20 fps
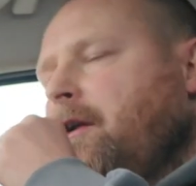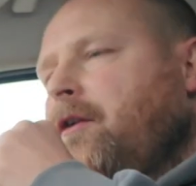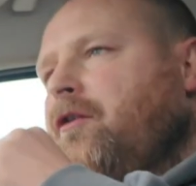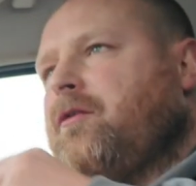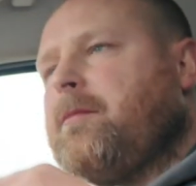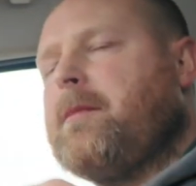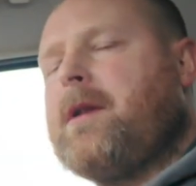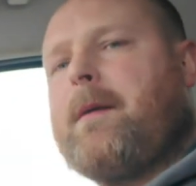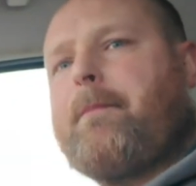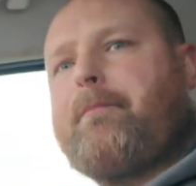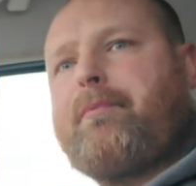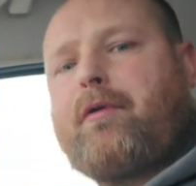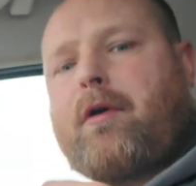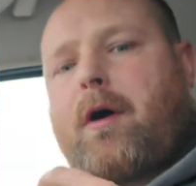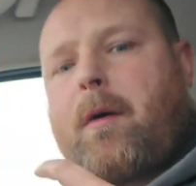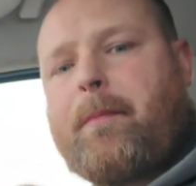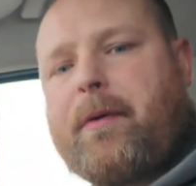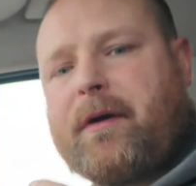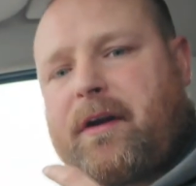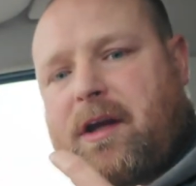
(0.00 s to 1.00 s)
some of the
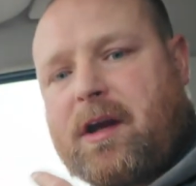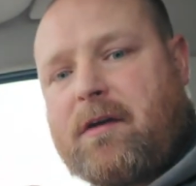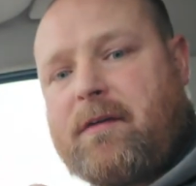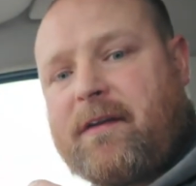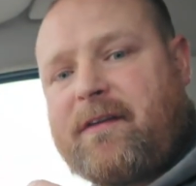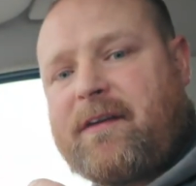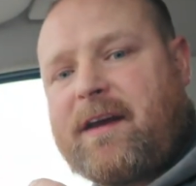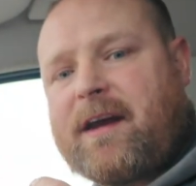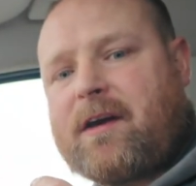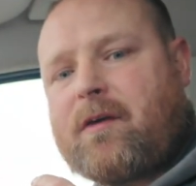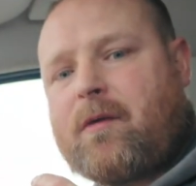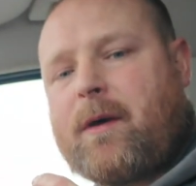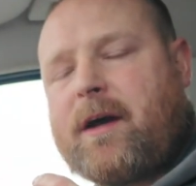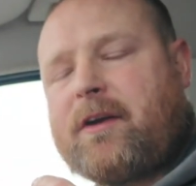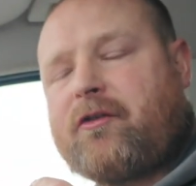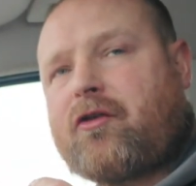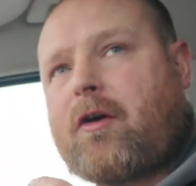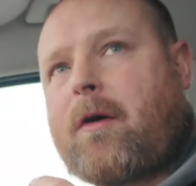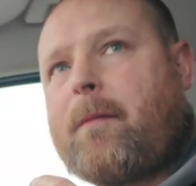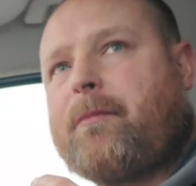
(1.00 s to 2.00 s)
proper curry
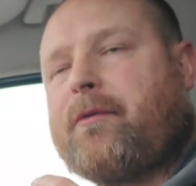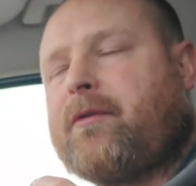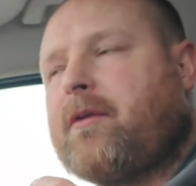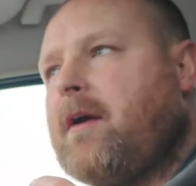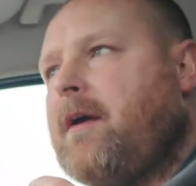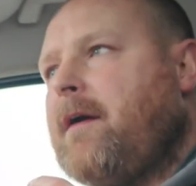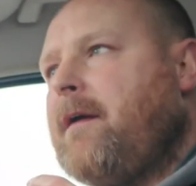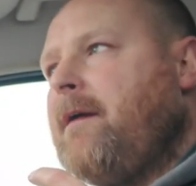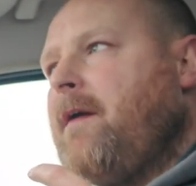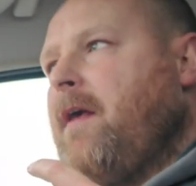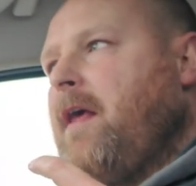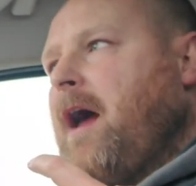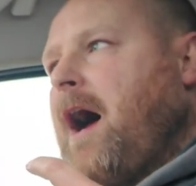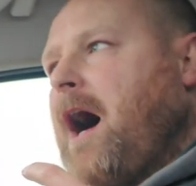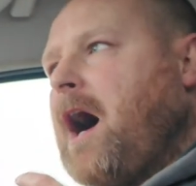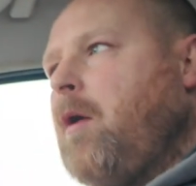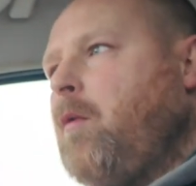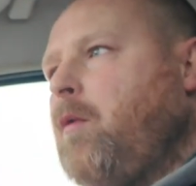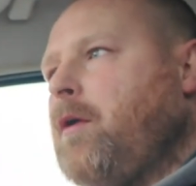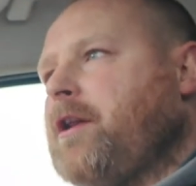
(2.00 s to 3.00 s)
takeaway shops.
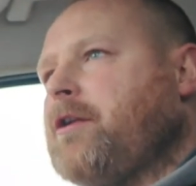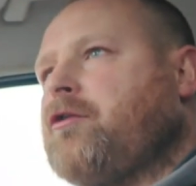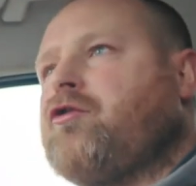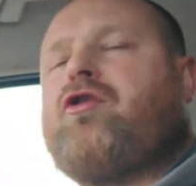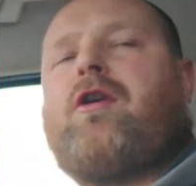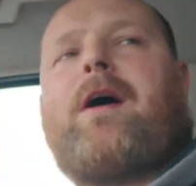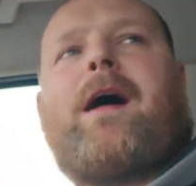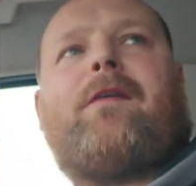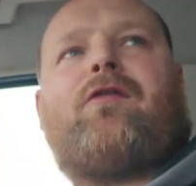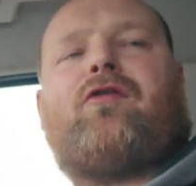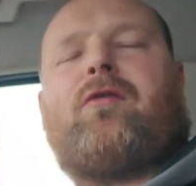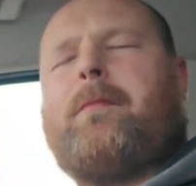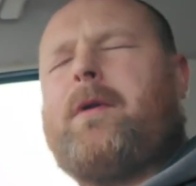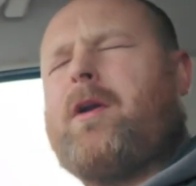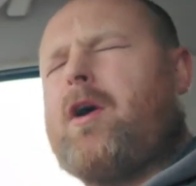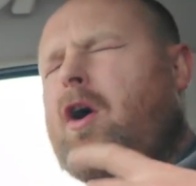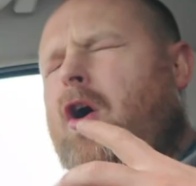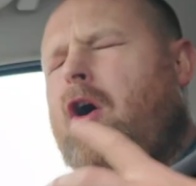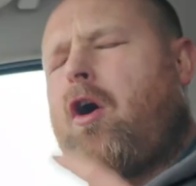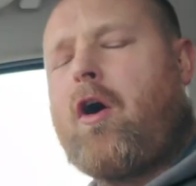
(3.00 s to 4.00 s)
I want to try some of
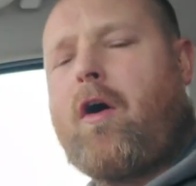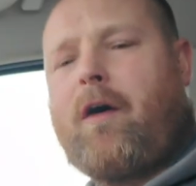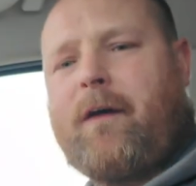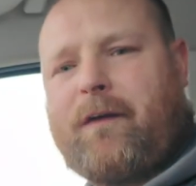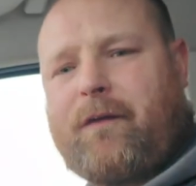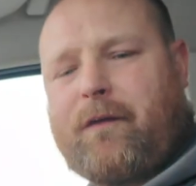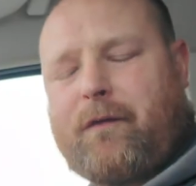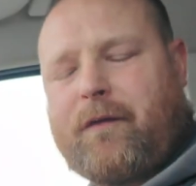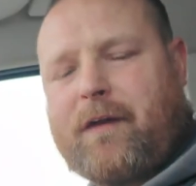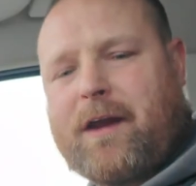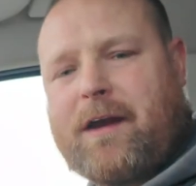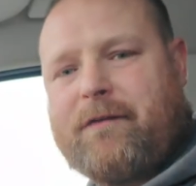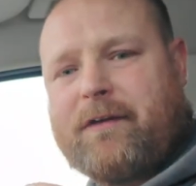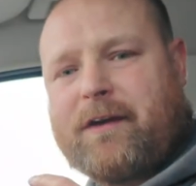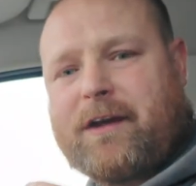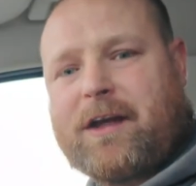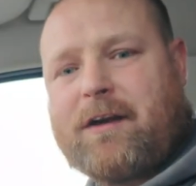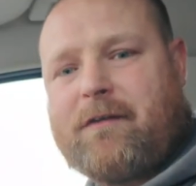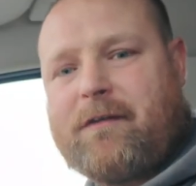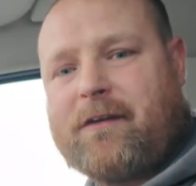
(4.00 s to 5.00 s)
the hottest
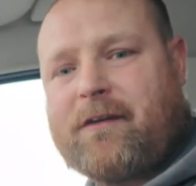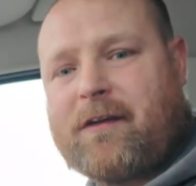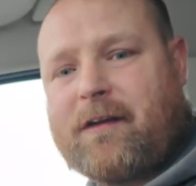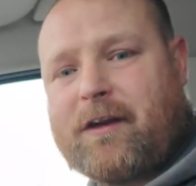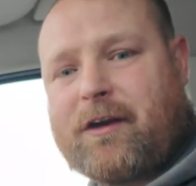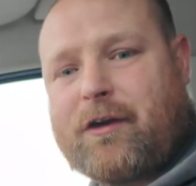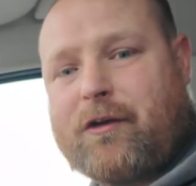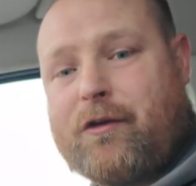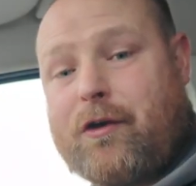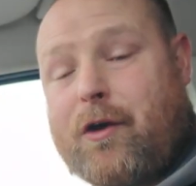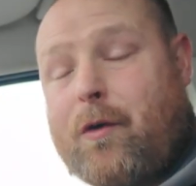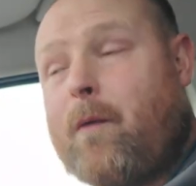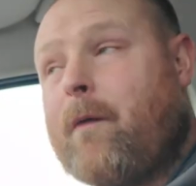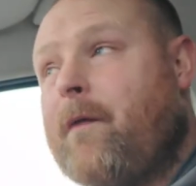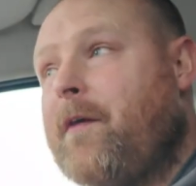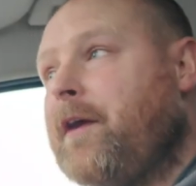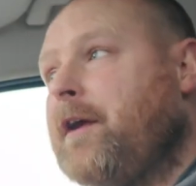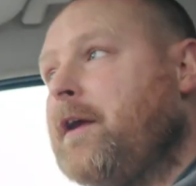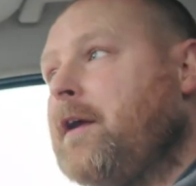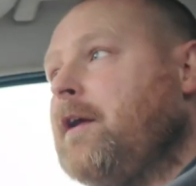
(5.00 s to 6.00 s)
flavoured curries that they can do.
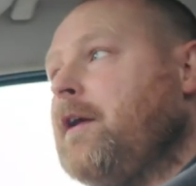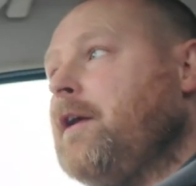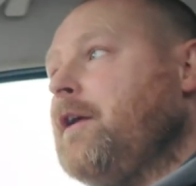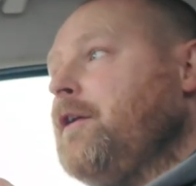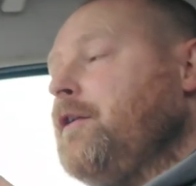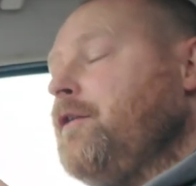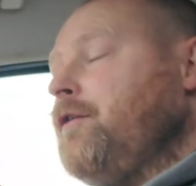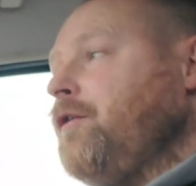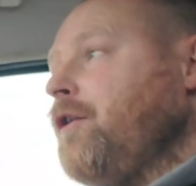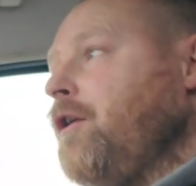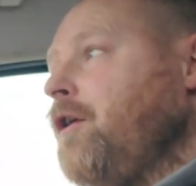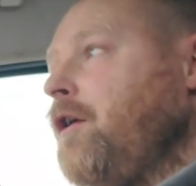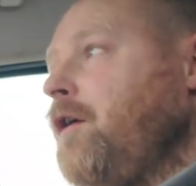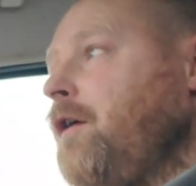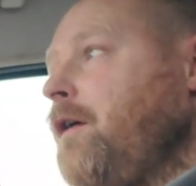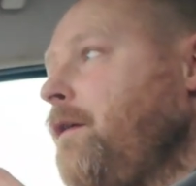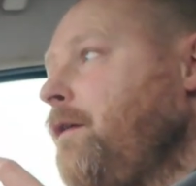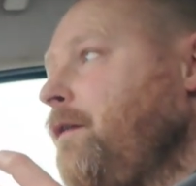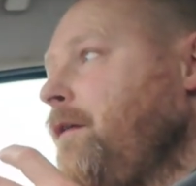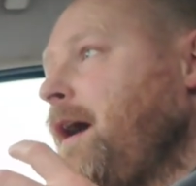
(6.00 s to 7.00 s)

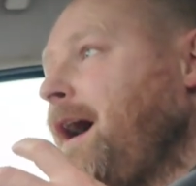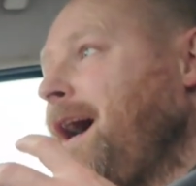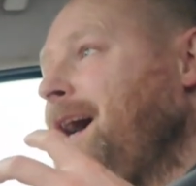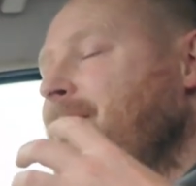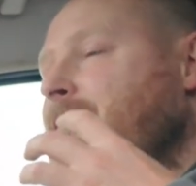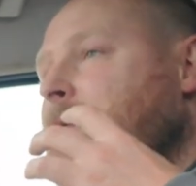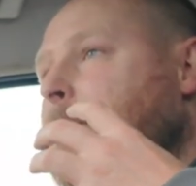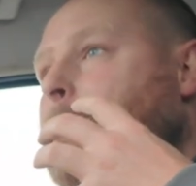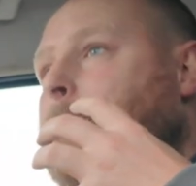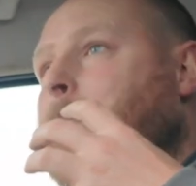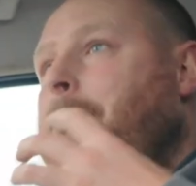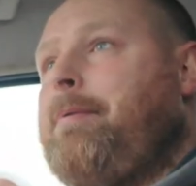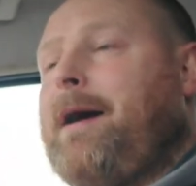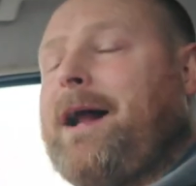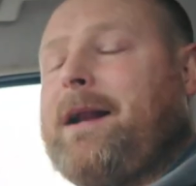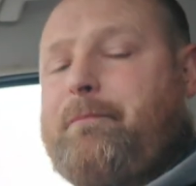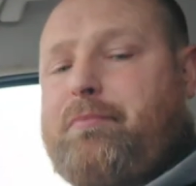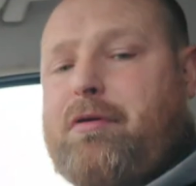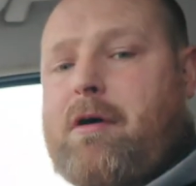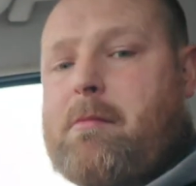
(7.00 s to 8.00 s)
So I have a
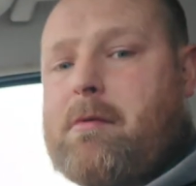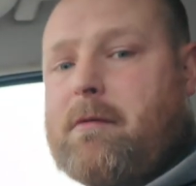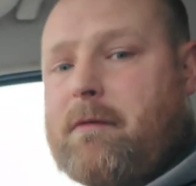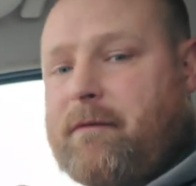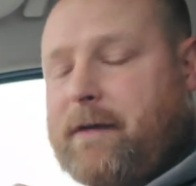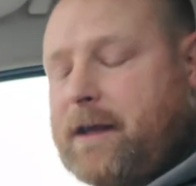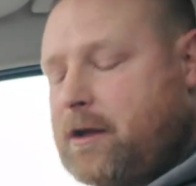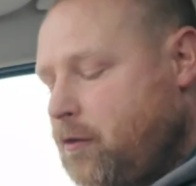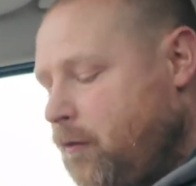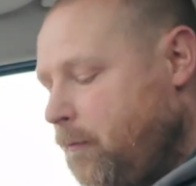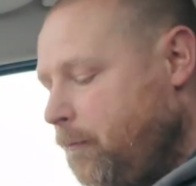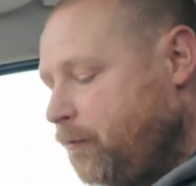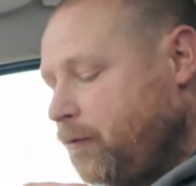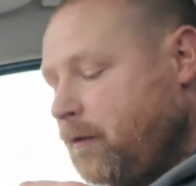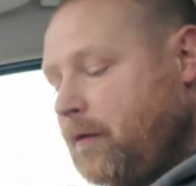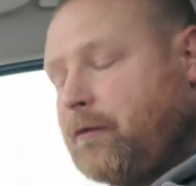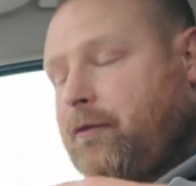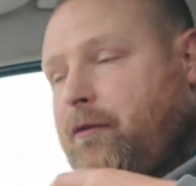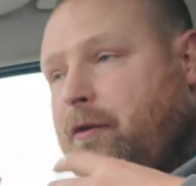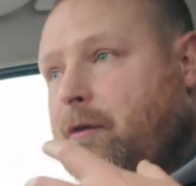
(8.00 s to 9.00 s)
bad problem with
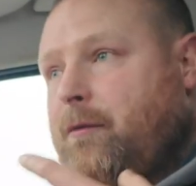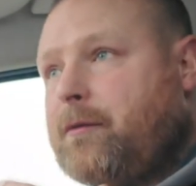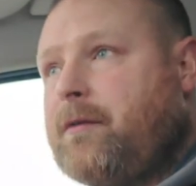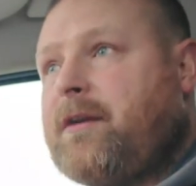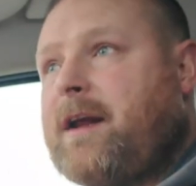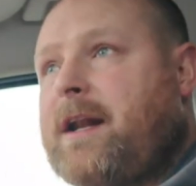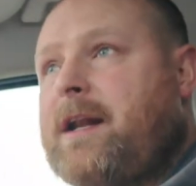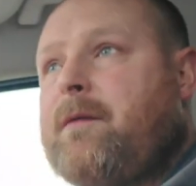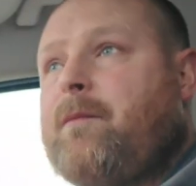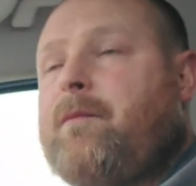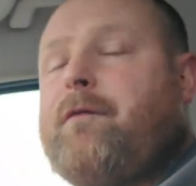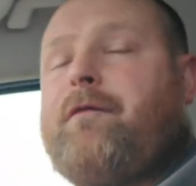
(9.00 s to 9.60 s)
hiccups. As soon as any